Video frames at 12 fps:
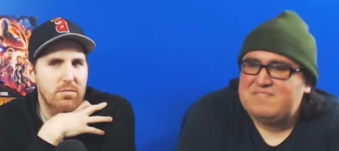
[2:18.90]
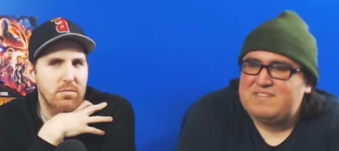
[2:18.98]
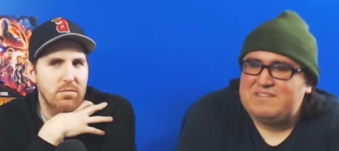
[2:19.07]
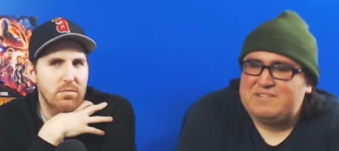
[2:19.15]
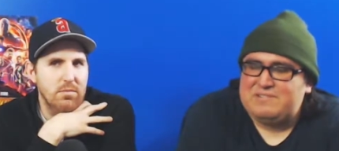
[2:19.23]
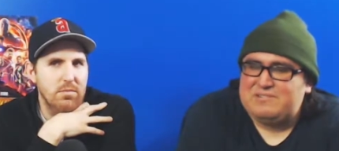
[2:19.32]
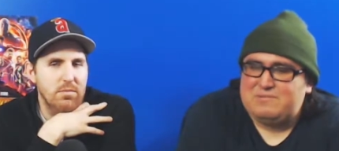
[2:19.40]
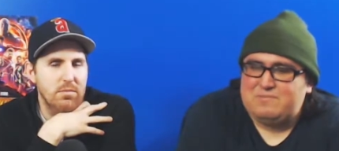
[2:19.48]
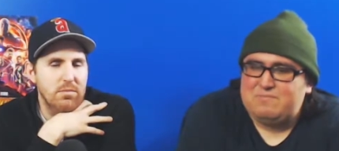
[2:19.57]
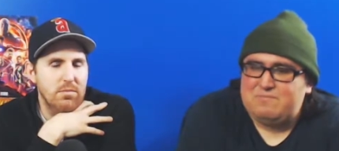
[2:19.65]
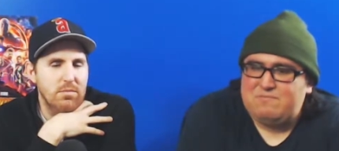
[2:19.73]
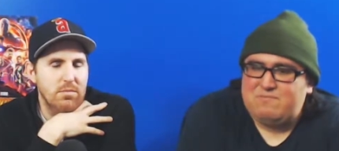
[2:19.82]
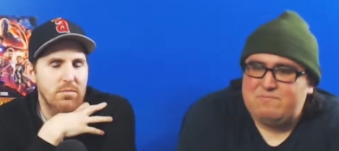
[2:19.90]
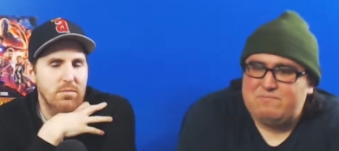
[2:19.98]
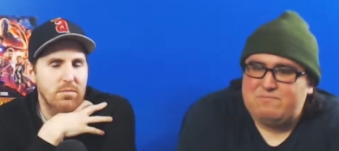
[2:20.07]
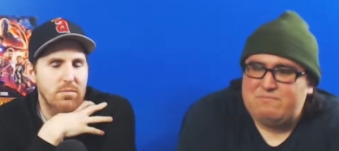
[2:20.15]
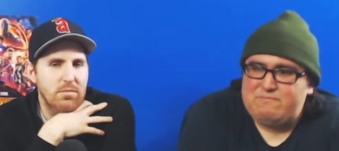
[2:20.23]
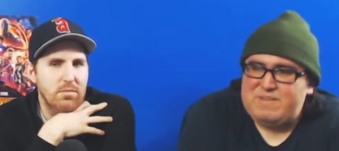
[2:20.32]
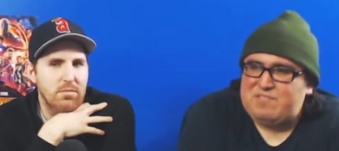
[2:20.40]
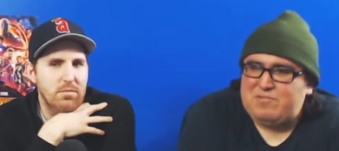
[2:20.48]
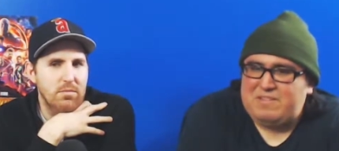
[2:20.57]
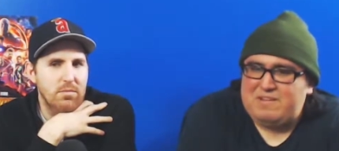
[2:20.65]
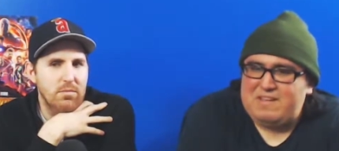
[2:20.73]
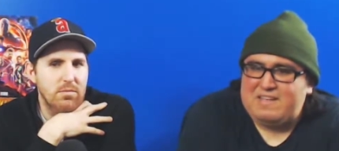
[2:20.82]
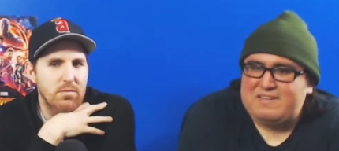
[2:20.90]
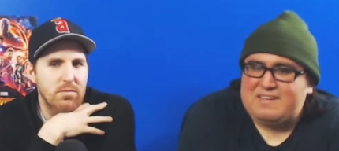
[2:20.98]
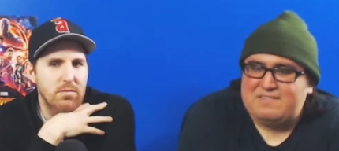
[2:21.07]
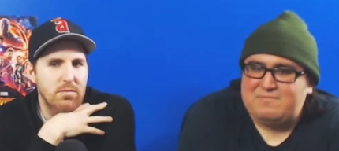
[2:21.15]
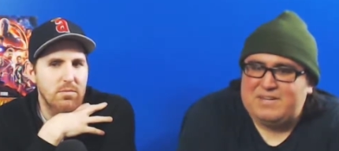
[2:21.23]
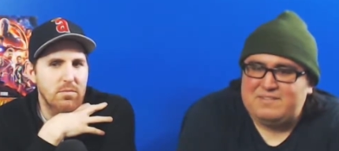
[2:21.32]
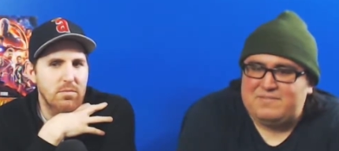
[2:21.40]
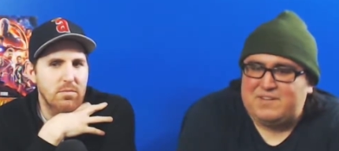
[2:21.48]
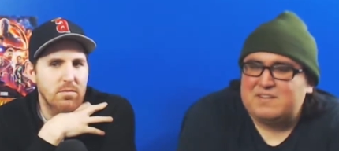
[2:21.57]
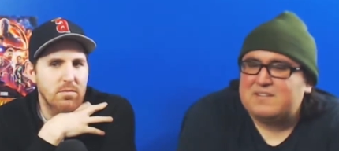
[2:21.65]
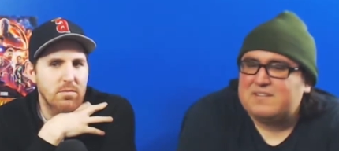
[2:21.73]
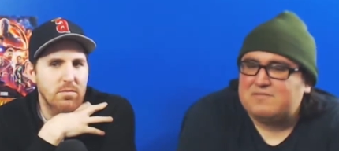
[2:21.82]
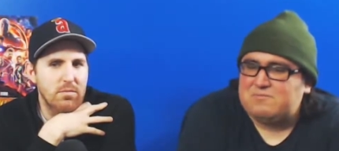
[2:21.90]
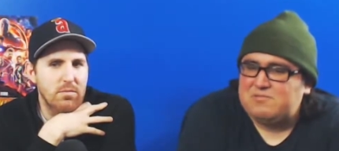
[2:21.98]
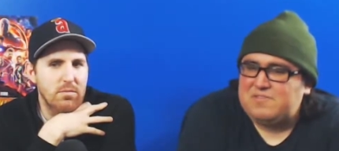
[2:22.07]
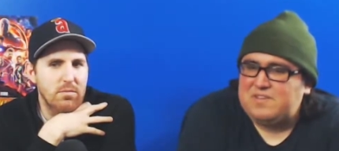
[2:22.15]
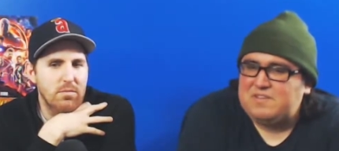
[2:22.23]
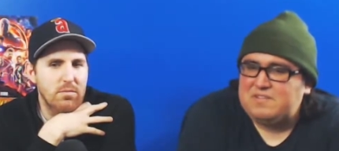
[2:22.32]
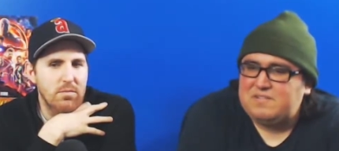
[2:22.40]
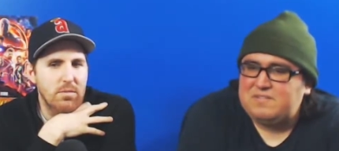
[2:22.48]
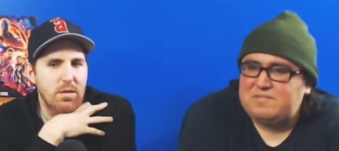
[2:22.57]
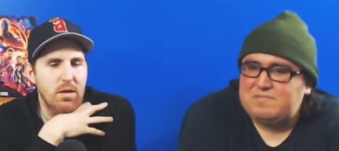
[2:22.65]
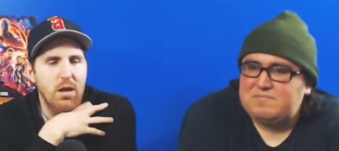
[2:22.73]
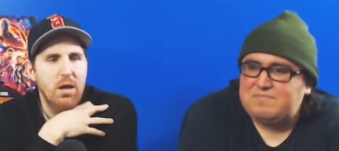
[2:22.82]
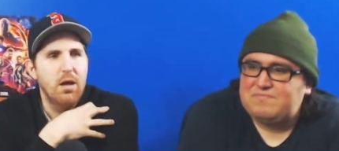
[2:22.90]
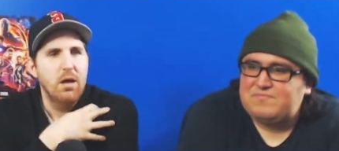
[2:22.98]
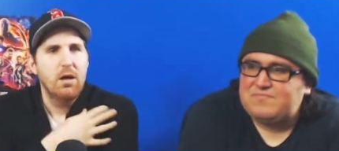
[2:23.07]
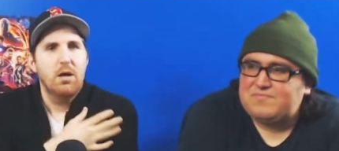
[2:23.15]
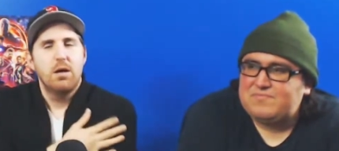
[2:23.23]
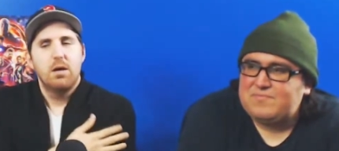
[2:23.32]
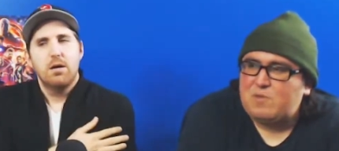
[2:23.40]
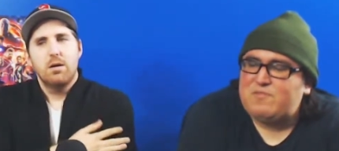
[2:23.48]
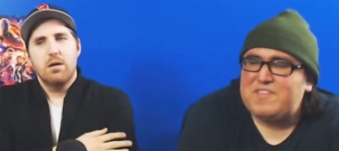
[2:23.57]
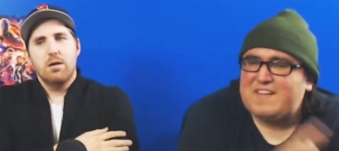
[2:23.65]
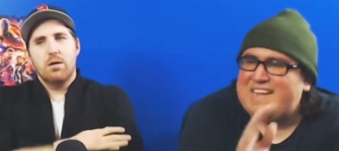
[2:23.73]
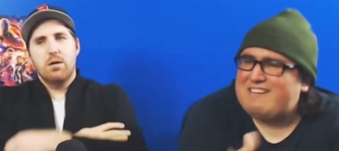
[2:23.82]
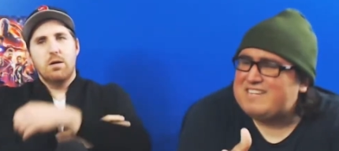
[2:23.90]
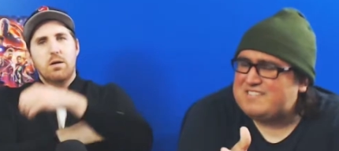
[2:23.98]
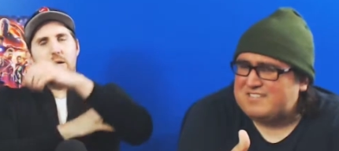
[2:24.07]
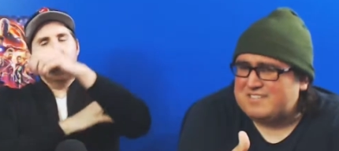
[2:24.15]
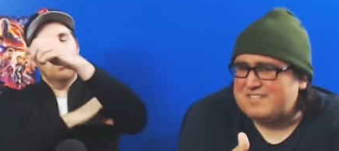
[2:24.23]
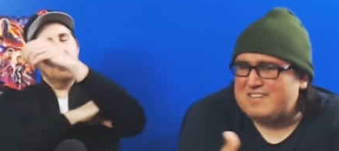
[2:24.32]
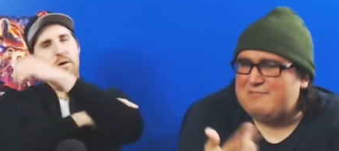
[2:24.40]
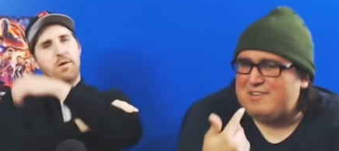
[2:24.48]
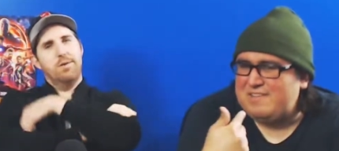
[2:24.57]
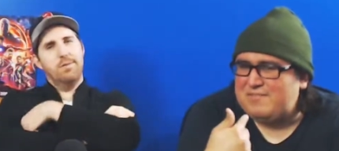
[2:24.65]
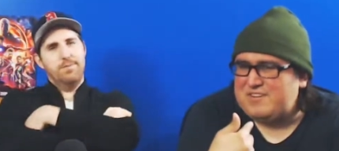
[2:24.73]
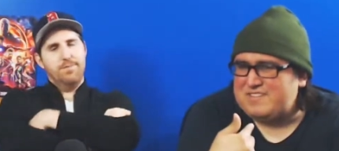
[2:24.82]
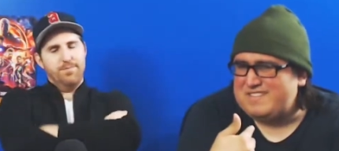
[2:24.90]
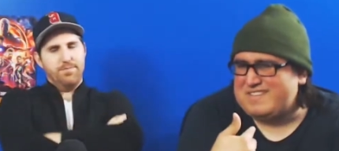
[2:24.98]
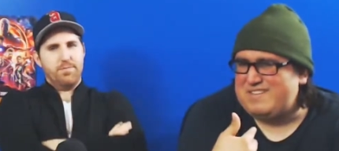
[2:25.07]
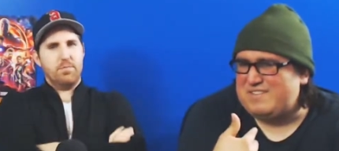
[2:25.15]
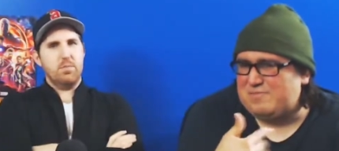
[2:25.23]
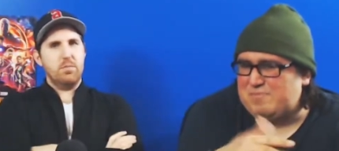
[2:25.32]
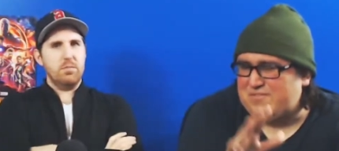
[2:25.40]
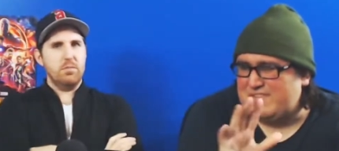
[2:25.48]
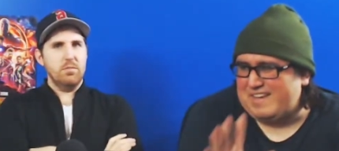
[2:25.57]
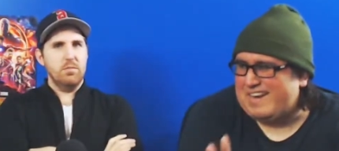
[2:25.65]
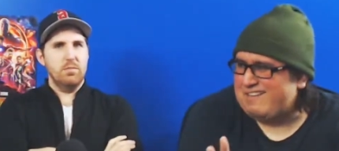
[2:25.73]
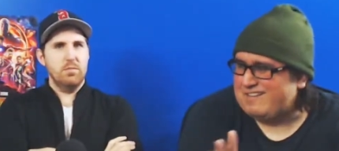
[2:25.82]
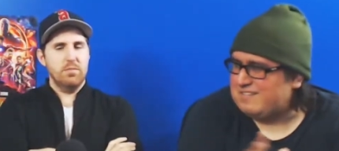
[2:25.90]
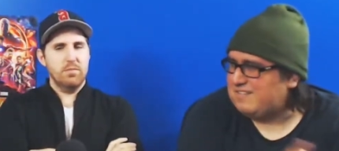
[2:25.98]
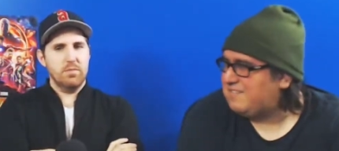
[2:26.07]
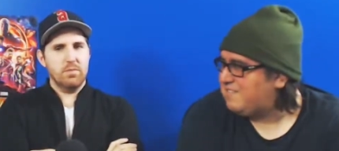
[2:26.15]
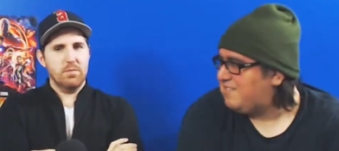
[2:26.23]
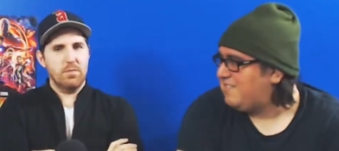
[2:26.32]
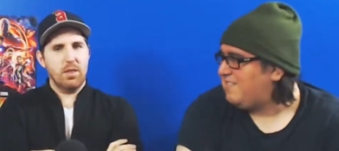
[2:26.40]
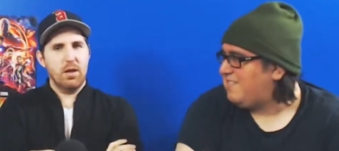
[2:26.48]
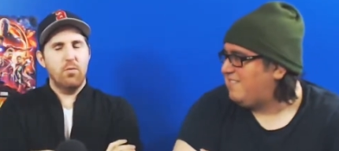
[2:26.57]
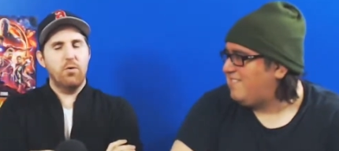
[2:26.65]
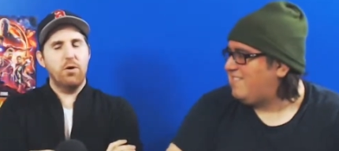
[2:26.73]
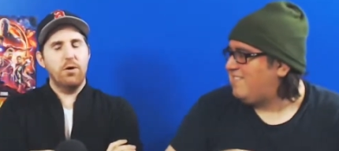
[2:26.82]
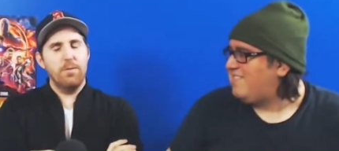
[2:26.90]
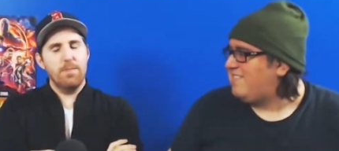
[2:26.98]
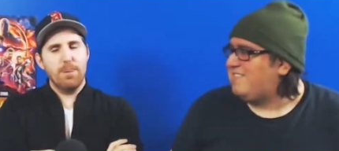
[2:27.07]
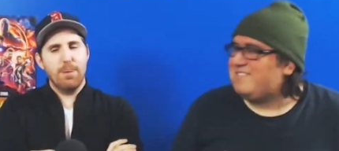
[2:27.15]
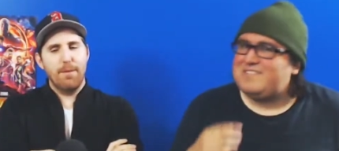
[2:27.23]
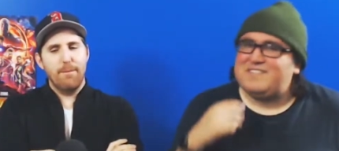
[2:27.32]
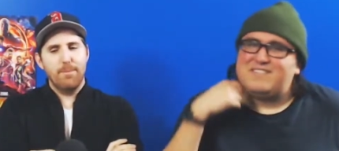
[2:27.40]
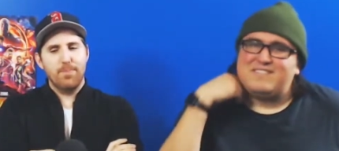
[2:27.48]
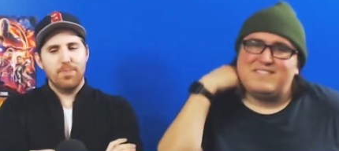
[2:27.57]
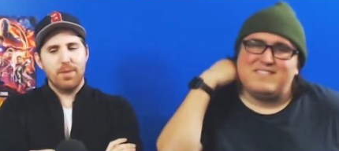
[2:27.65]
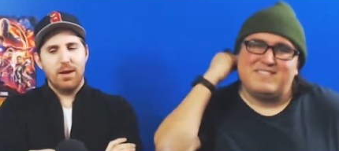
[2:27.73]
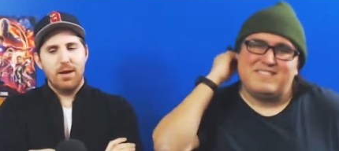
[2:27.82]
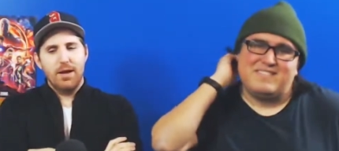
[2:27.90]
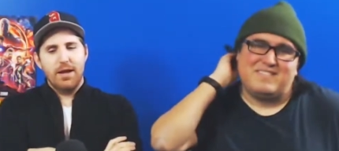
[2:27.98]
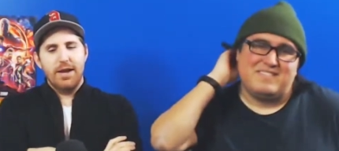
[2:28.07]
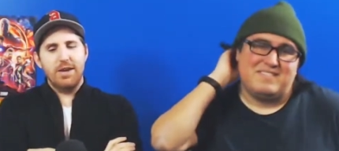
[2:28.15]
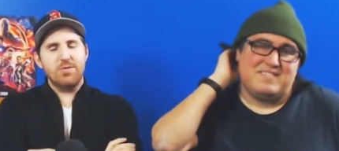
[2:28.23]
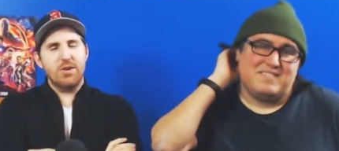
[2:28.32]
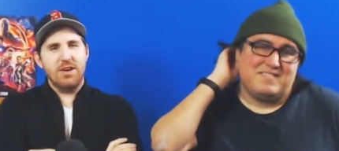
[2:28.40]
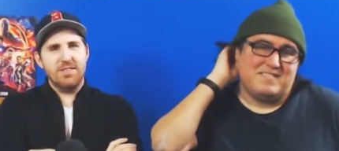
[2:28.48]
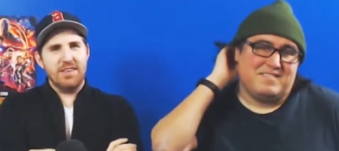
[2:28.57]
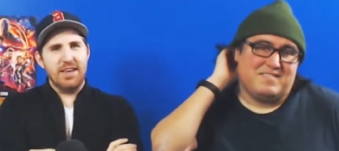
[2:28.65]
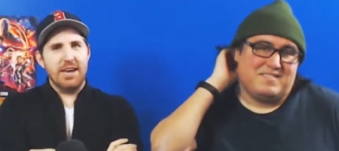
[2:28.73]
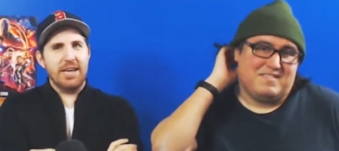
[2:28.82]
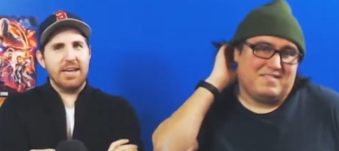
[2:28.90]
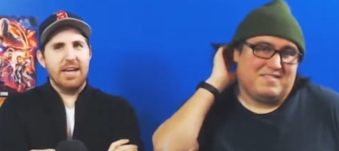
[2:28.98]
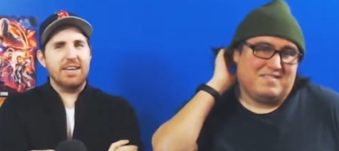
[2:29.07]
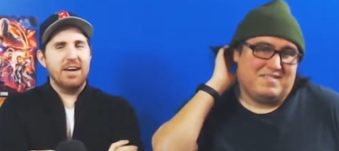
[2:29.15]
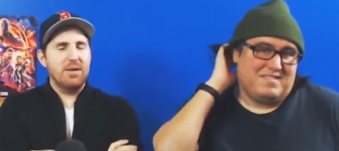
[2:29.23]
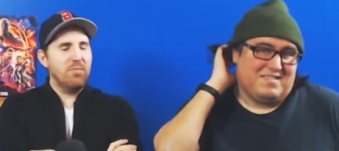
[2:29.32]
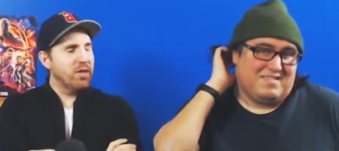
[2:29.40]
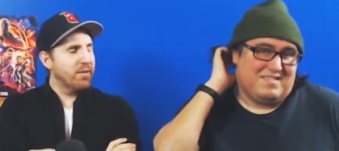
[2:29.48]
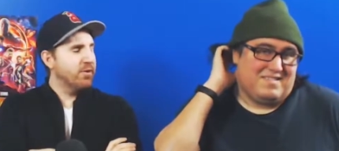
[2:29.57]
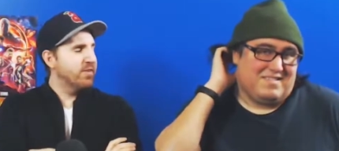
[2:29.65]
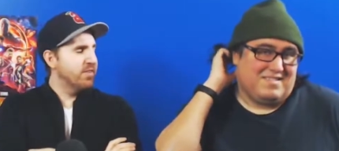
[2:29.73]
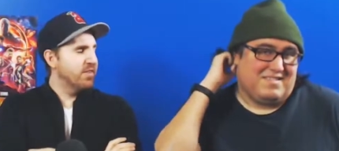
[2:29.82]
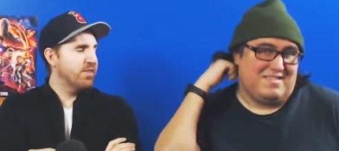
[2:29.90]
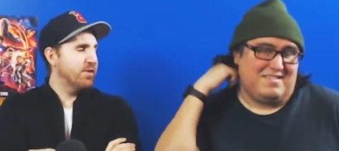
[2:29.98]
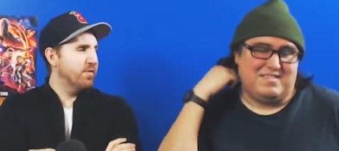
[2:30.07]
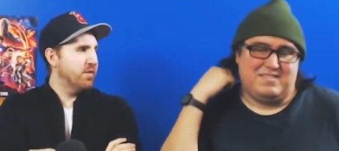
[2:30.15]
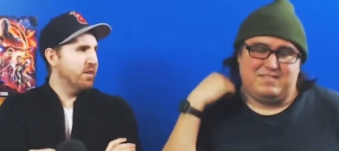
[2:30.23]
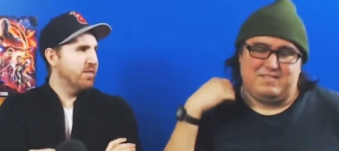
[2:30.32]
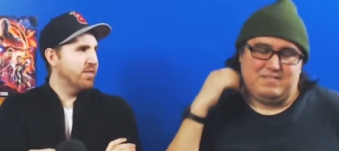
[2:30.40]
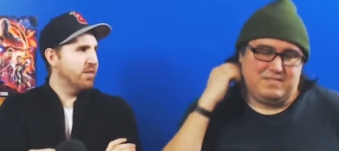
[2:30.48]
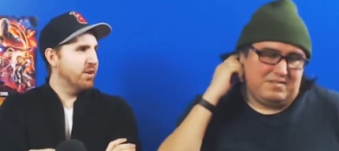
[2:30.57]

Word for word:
Speaker 1: you know. Mess with your head kind of mindfuck of a movie. That's what interests me. For the characters. Not really for
Speaker 2: yourself, but for yeah. the characters. Well, here's what I'll say, and I, I kind of blame your sister for this, you